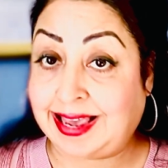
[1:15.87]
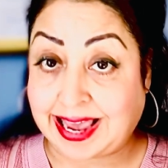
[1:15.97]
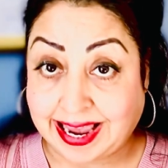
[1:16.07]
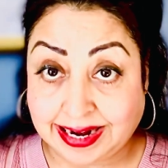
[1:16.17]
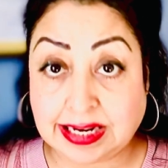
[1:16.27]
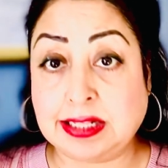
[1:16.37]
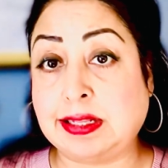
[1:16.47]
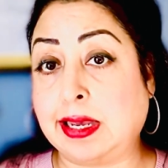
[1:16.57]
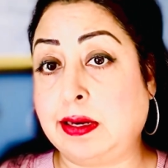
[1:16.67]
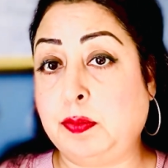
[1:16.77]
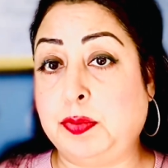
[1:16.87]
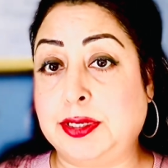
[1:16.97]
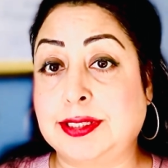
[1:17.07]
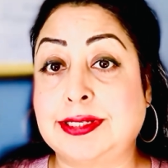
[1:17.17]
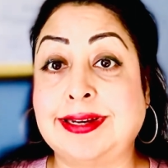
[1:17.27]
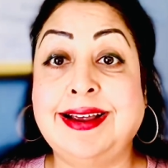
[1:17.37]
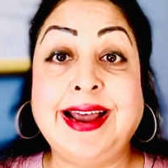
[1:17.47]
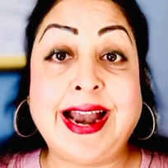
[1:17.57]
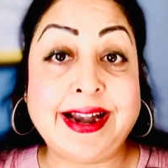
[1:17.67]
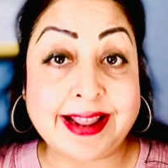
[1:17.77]
any therapist,
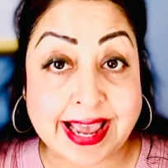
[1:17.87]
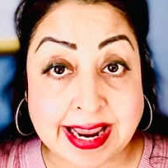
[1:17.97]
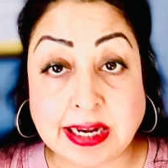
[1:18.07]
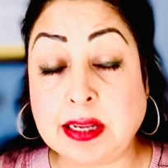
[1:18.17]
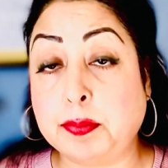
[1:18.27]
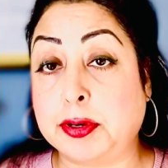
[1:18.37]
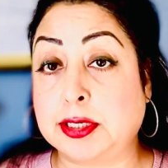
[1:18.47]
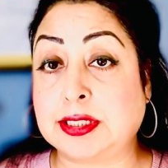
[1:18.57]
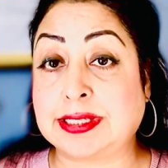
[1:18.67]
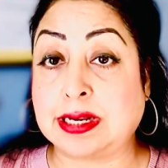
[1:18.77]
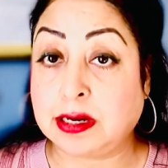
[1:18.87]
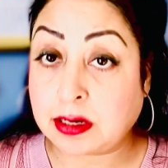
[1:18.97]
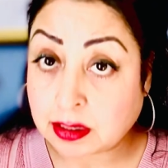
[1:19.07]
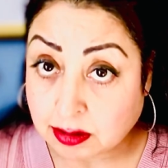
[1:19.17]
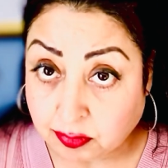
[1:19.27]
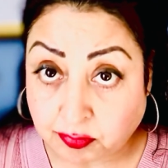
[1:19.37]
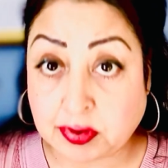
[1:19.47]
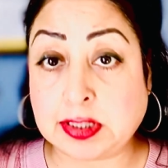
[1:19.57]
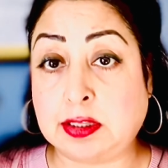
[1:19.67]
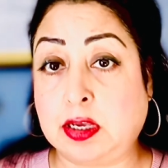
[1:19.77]
and any person
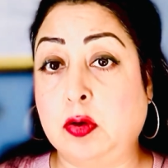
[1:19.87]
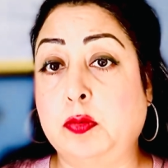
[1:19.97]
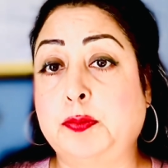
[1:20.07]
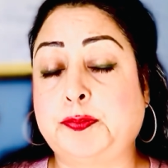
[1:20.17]
with you.